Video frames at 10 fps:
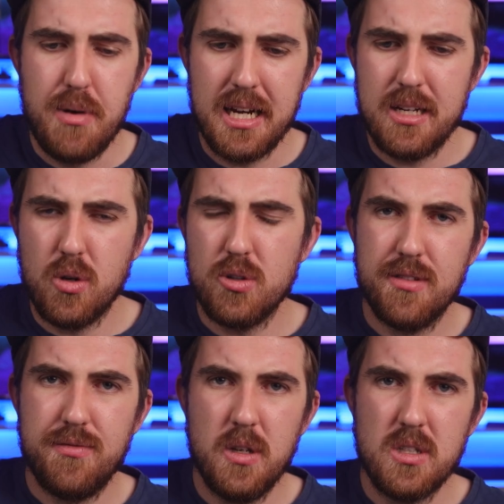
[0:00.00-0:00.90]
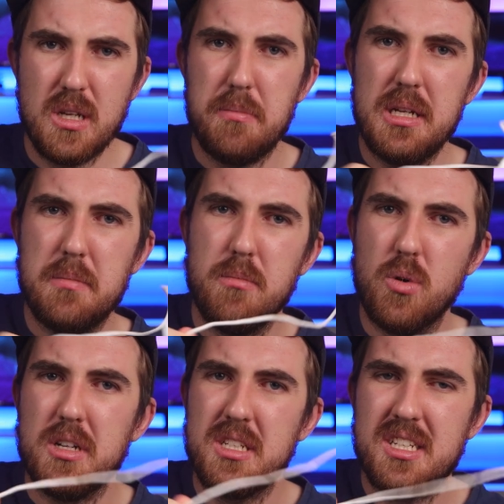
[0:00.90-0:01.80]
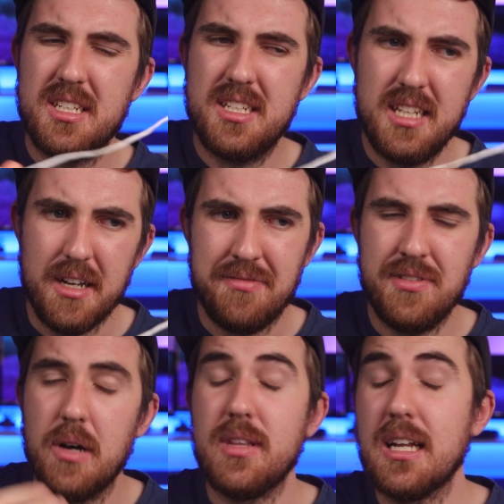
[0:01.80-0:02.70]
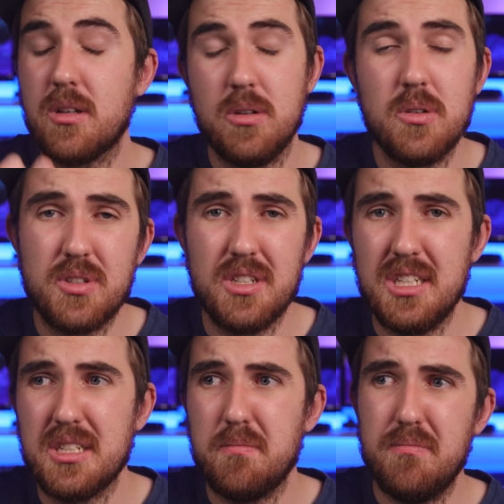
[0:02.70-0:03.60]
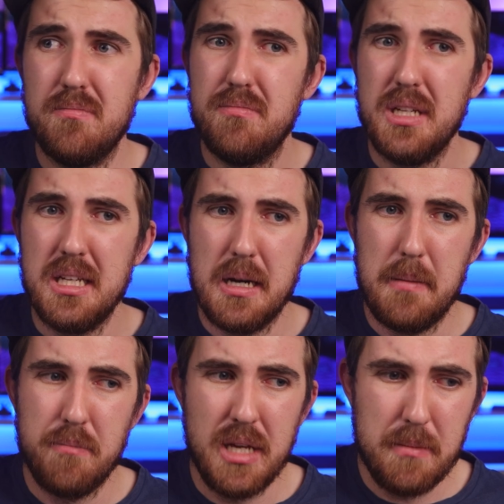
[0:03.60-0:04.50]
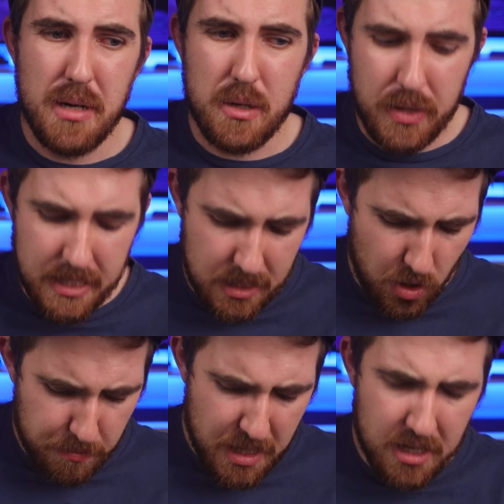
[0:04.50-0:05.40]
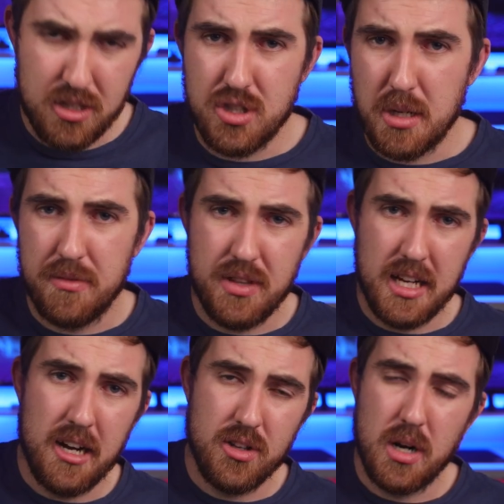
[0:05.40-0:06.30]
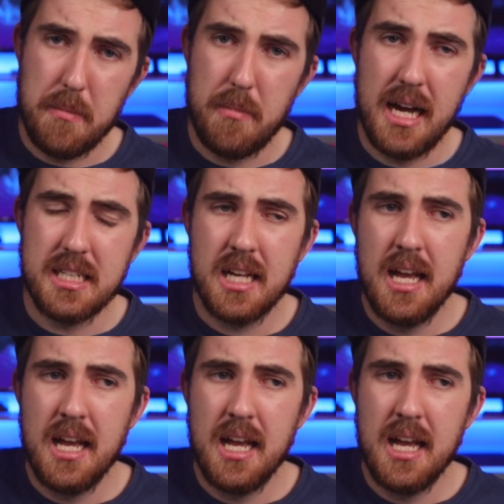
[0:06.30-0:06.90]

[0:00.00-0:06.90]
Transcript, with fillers: but it also feels a bit more stiff. Now, that could also just be me, but we did compare it to some of the other mice,